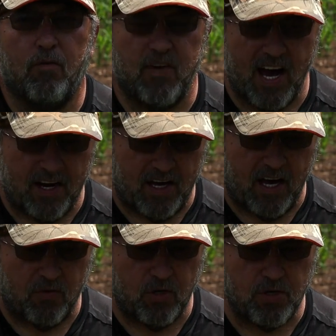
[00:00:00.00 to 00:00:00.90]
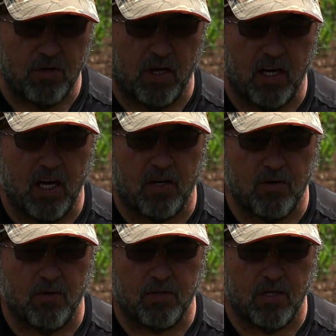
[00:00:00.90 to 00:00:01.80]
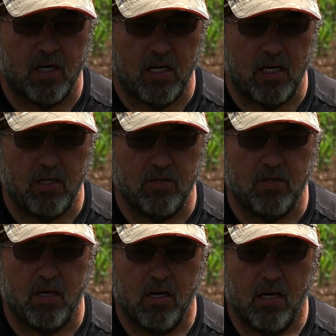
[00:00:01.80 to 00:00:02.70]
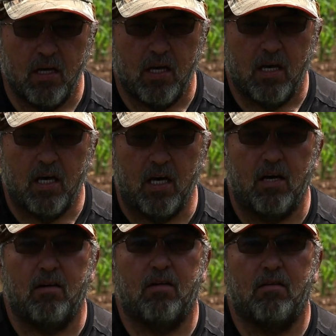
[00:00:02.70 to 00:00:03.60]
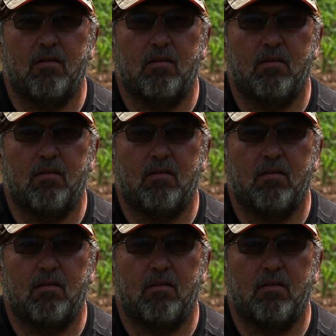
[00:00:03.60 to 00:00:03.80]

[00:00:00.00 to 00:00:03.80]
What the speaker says: find out that you can get your seeds in a